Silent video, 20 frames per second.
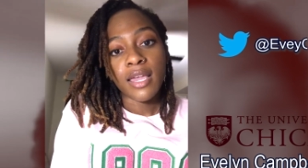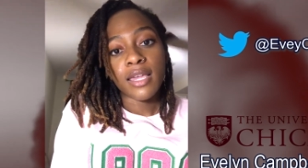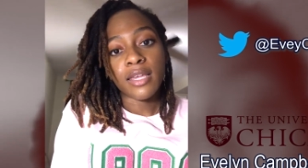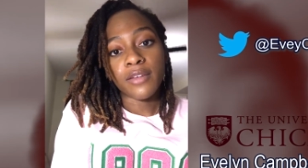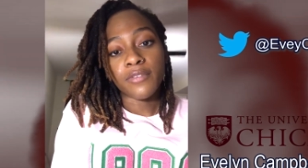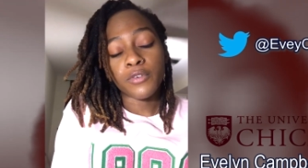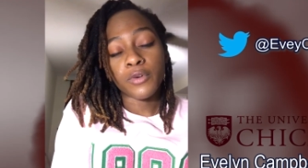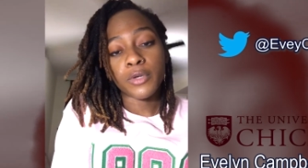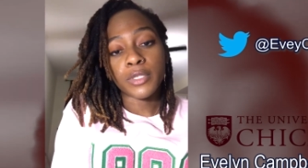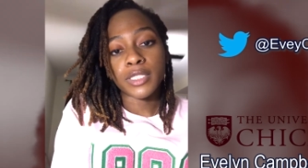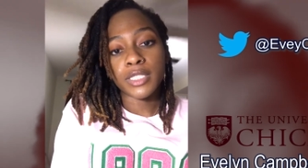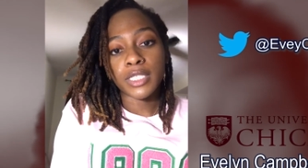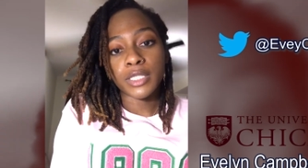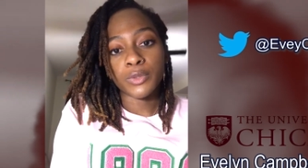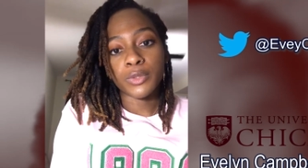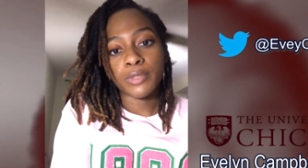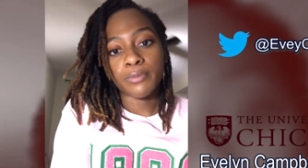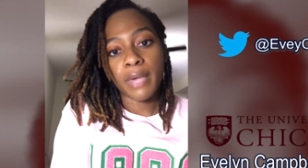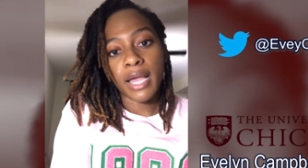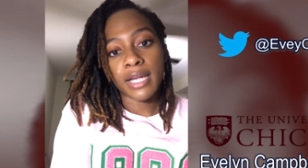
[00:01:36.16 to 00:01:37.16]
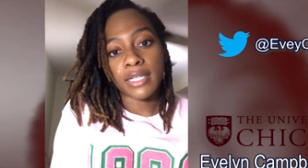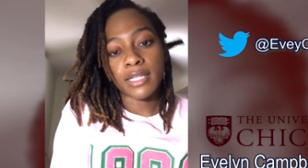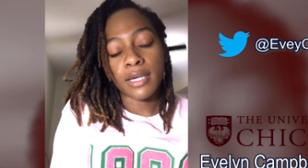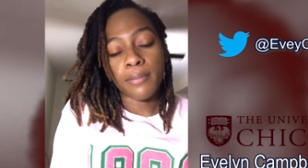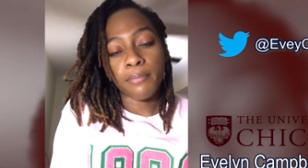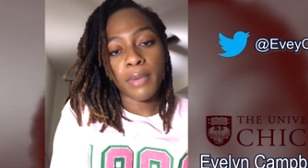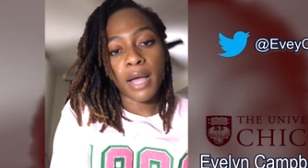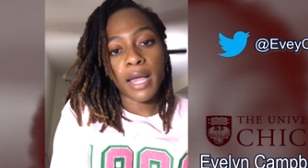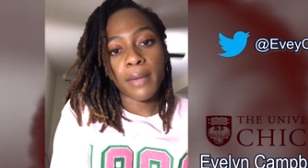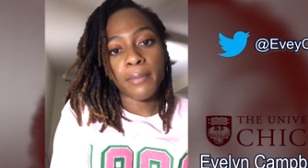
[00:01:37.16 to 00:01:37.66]
And of course, this was backed
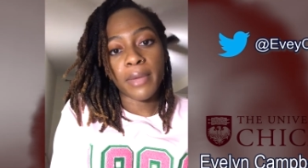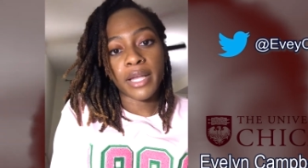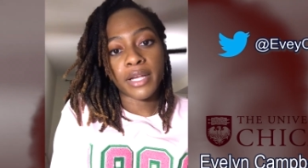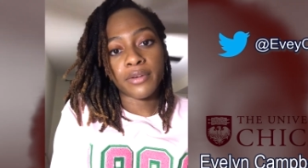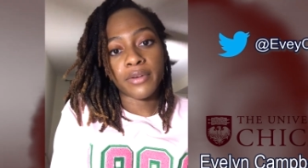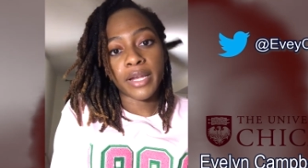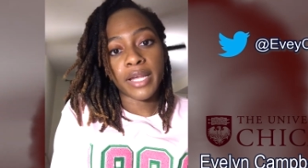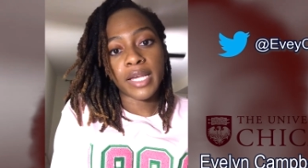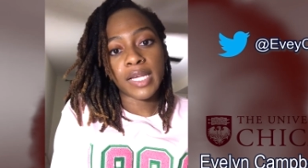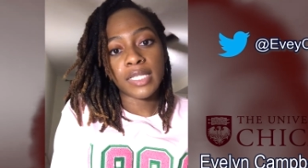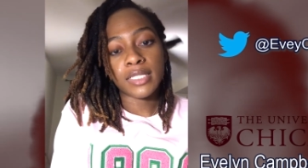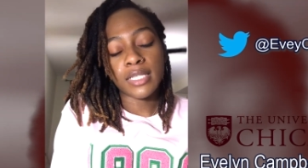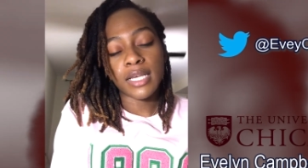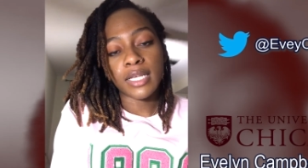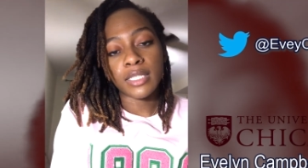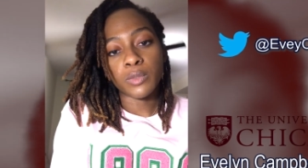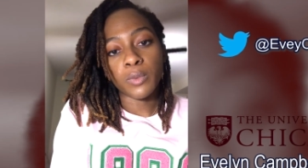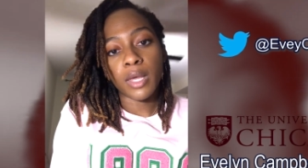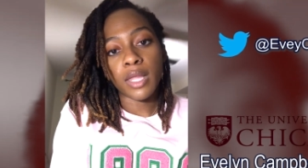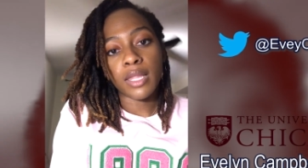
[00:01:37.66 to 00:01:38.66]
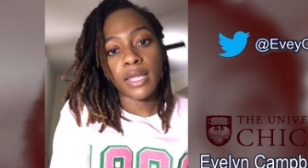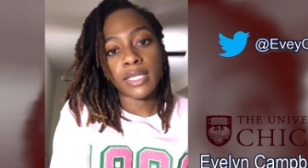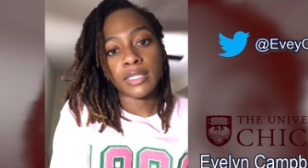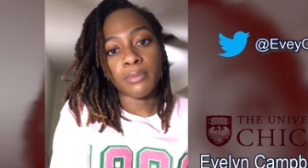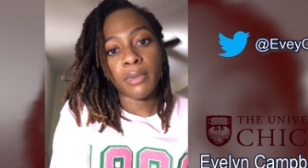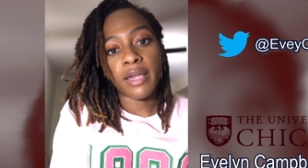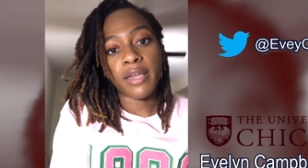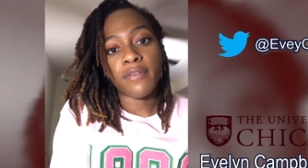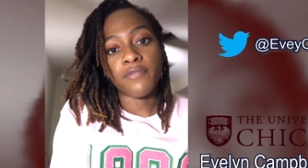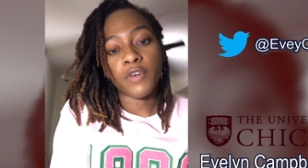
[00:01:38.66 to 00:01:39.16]
up by my grades as well as
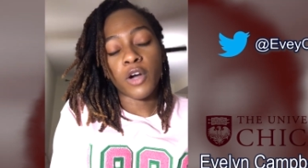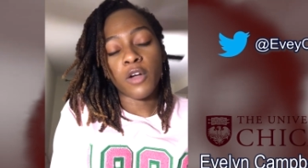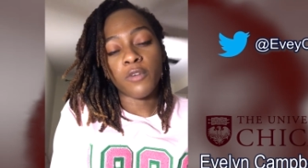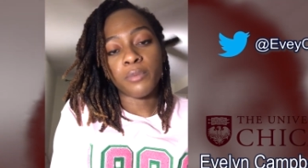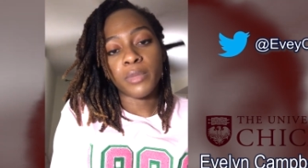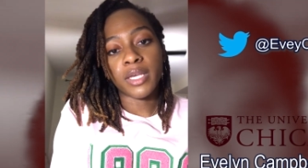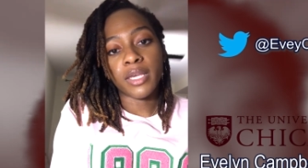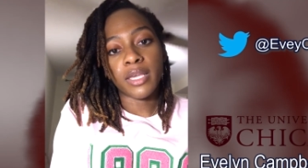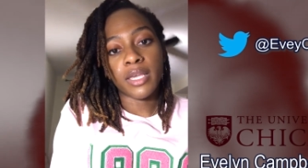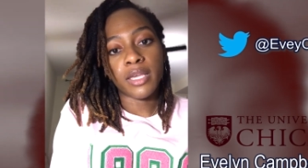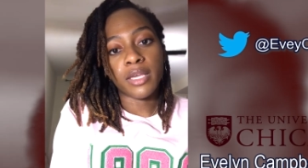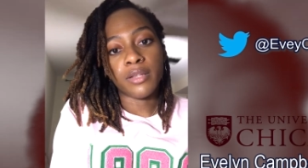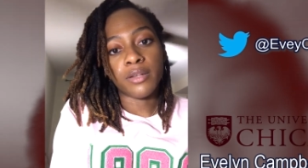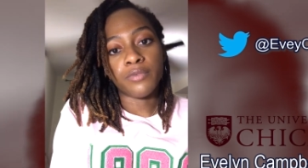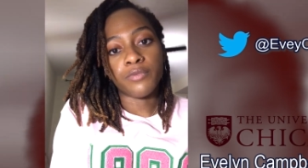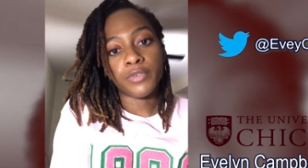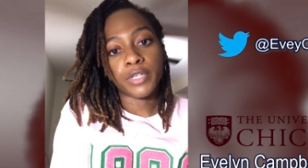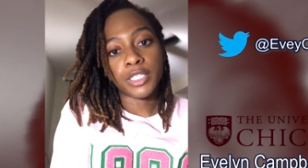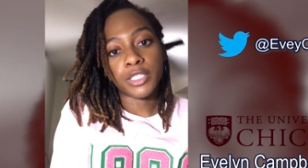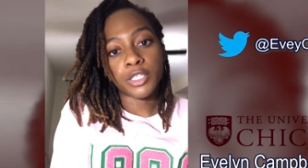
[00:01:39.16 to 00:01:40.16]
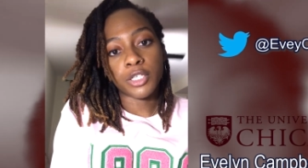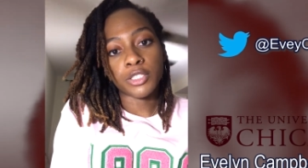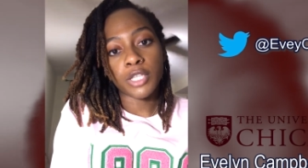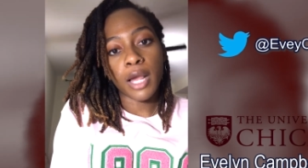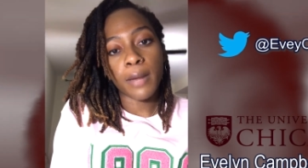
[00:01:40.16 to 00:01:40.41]
my involvement in research